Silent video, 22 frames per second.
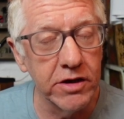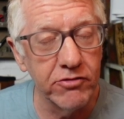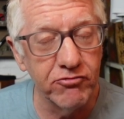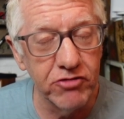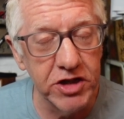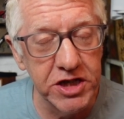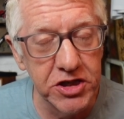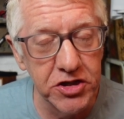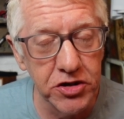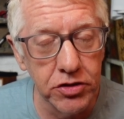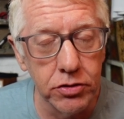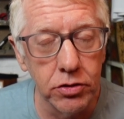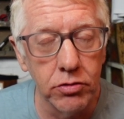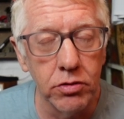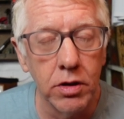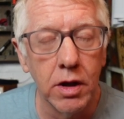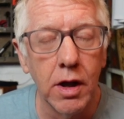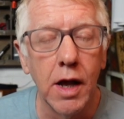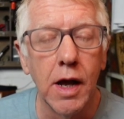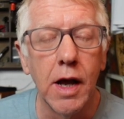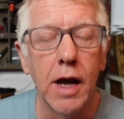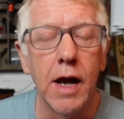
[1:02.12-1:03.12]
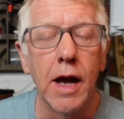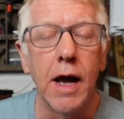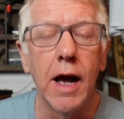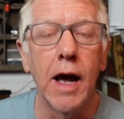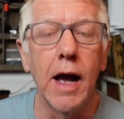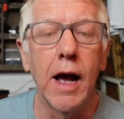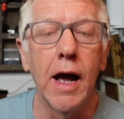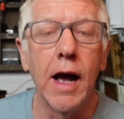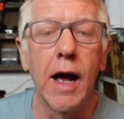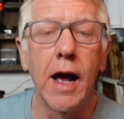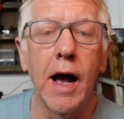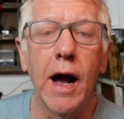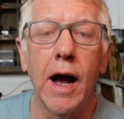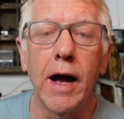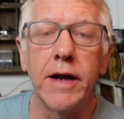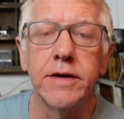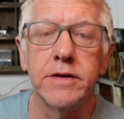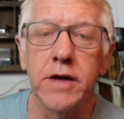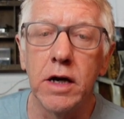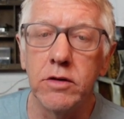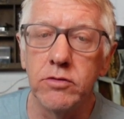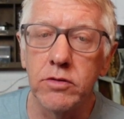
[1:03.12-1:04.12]
original. Uh,
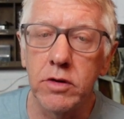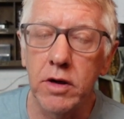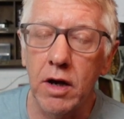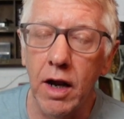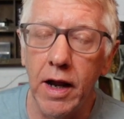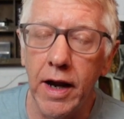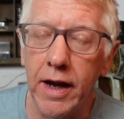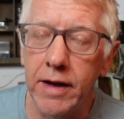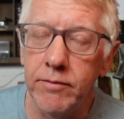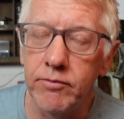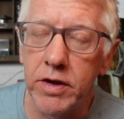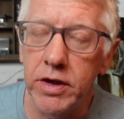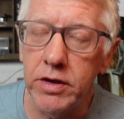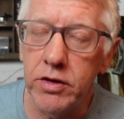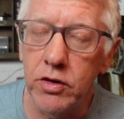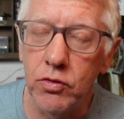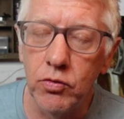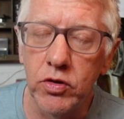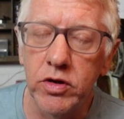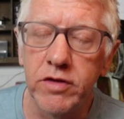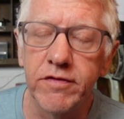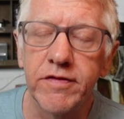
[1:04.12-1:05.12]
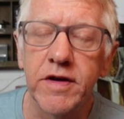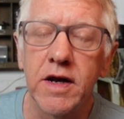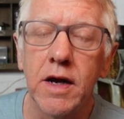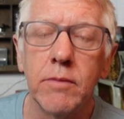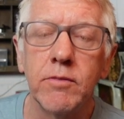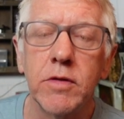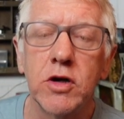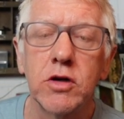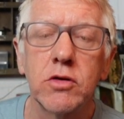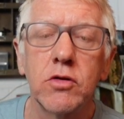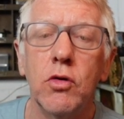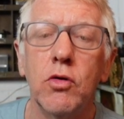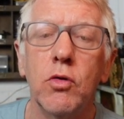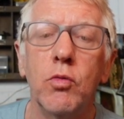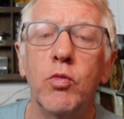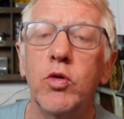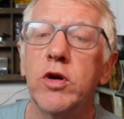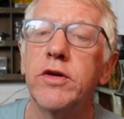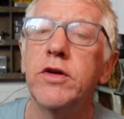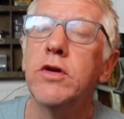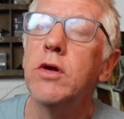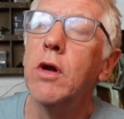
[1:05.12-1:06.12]
I don't claim that you would have come or
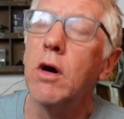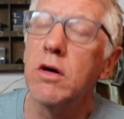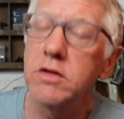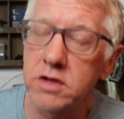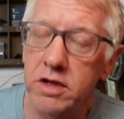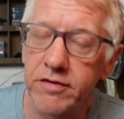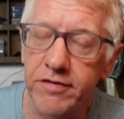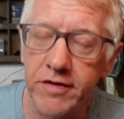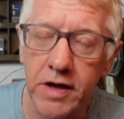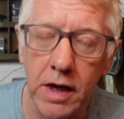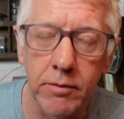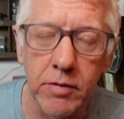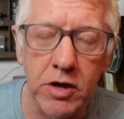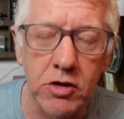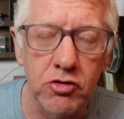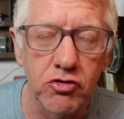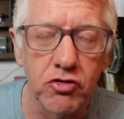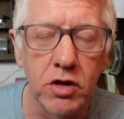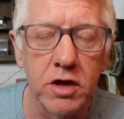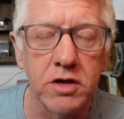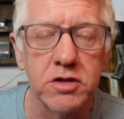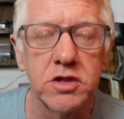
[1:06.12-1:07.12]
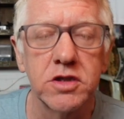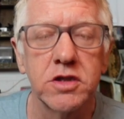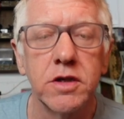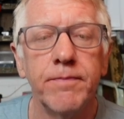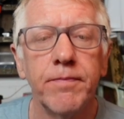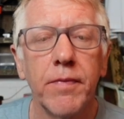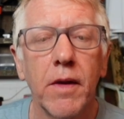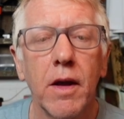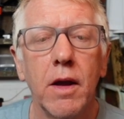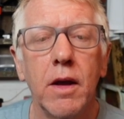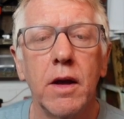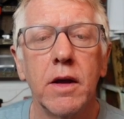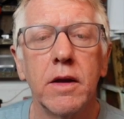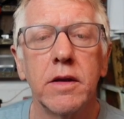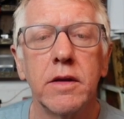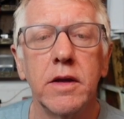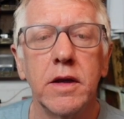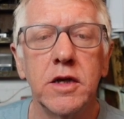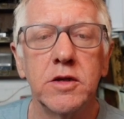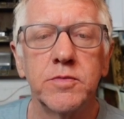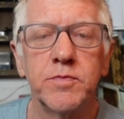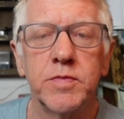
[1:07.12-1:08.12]
would not have come across
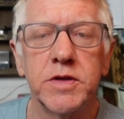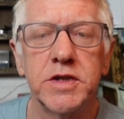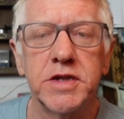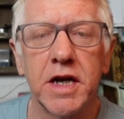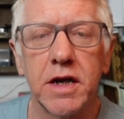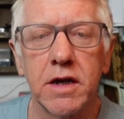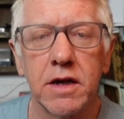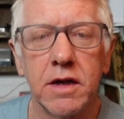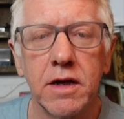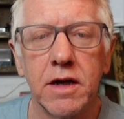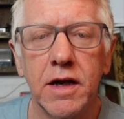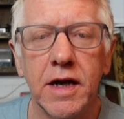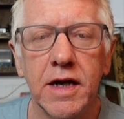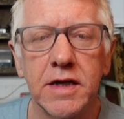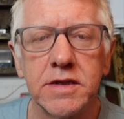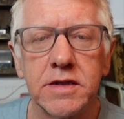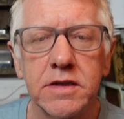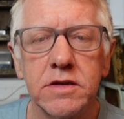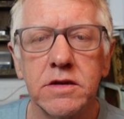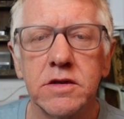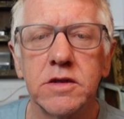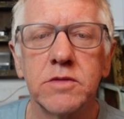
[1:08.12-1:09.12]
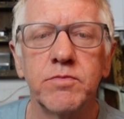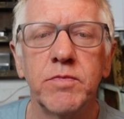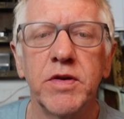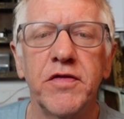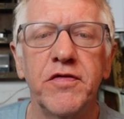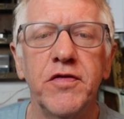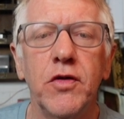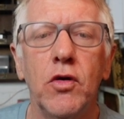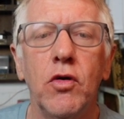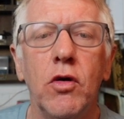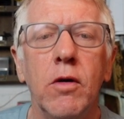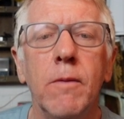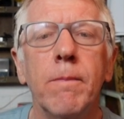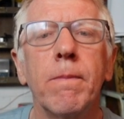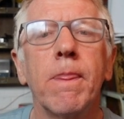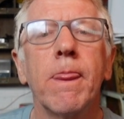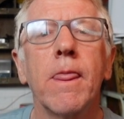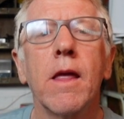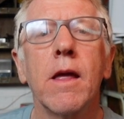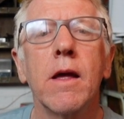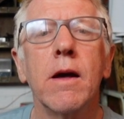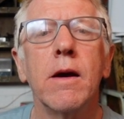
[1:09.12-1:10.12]
these particular lessons before,
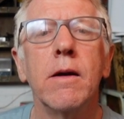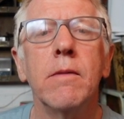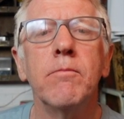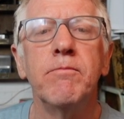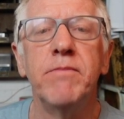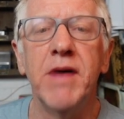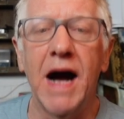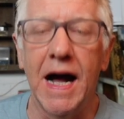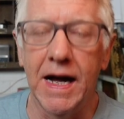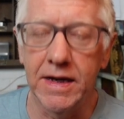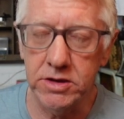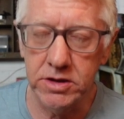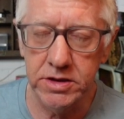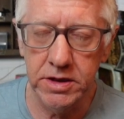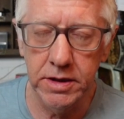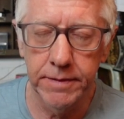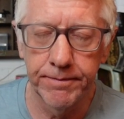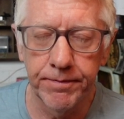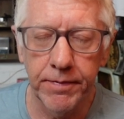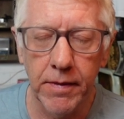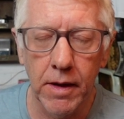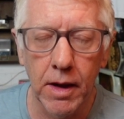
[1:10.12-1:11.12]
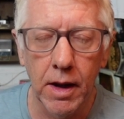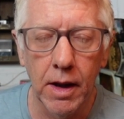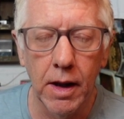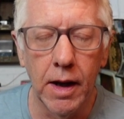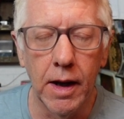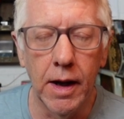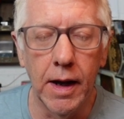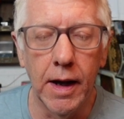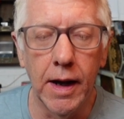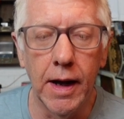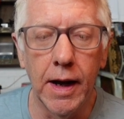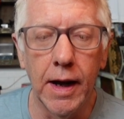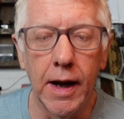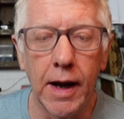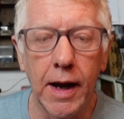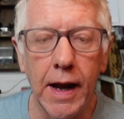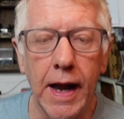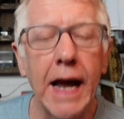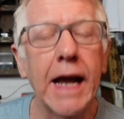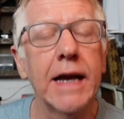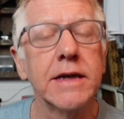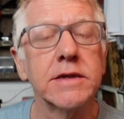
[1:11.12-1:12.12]
but
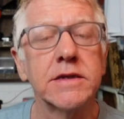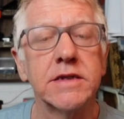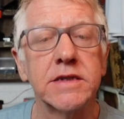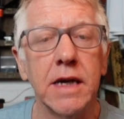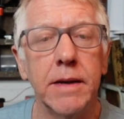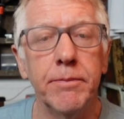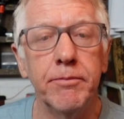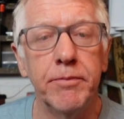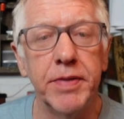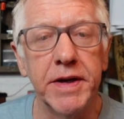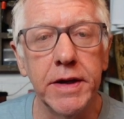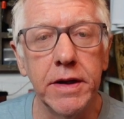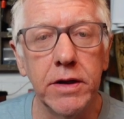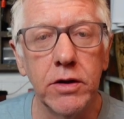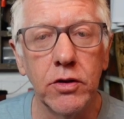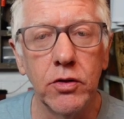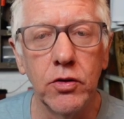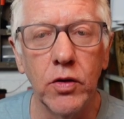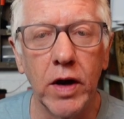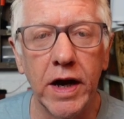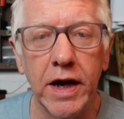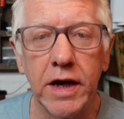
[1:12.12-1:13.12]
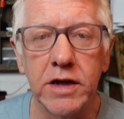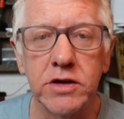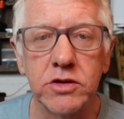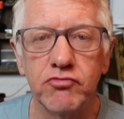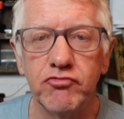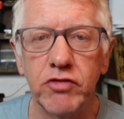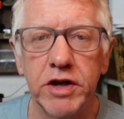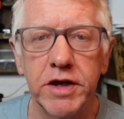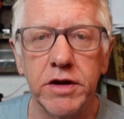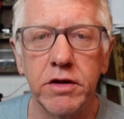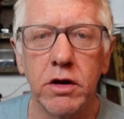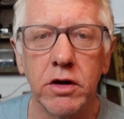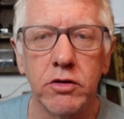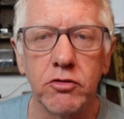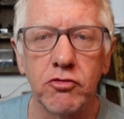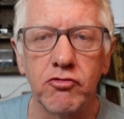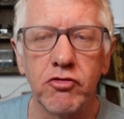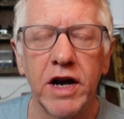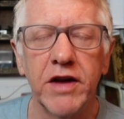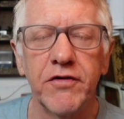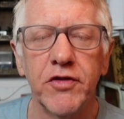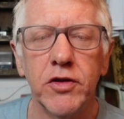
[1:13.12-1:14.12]
uh, as somebody who has ridden on
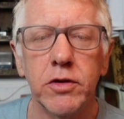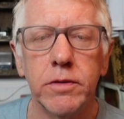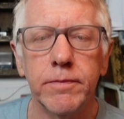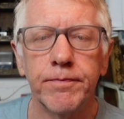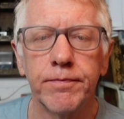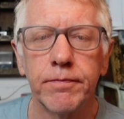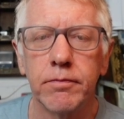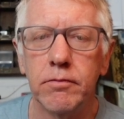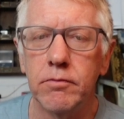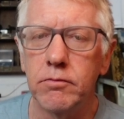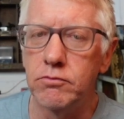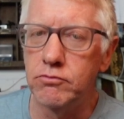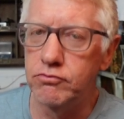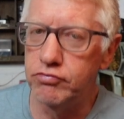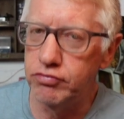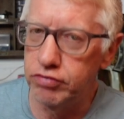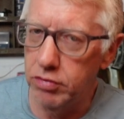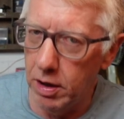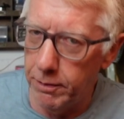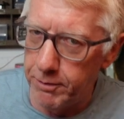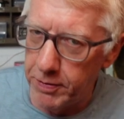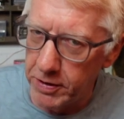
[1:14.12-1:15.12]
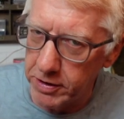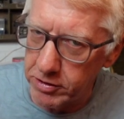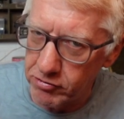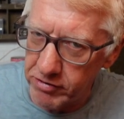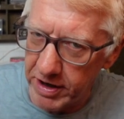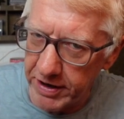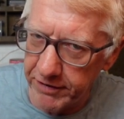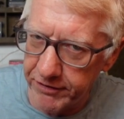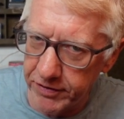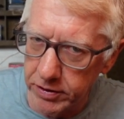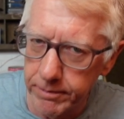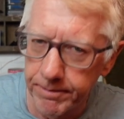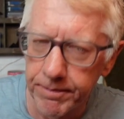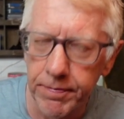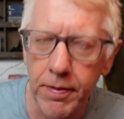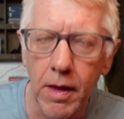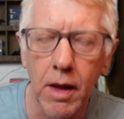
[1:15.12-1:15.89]
gravel, proper gravel,